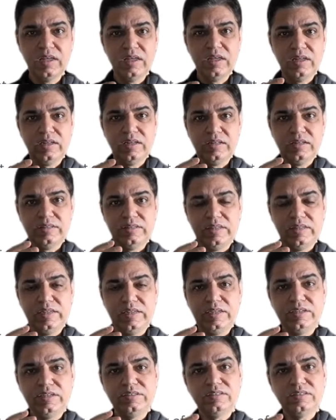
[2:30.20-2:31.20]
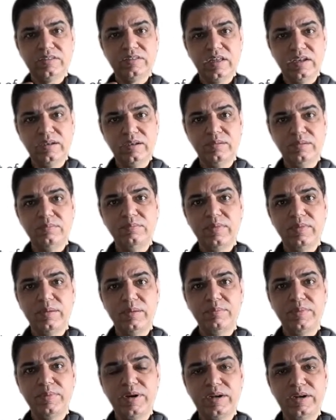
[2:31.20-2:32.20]
The cell
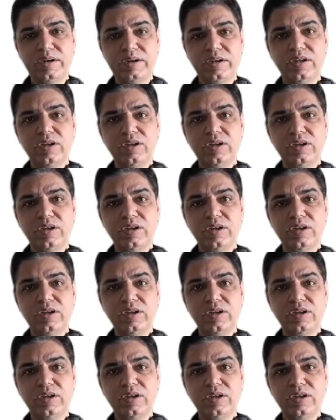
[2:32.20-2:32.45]
membrane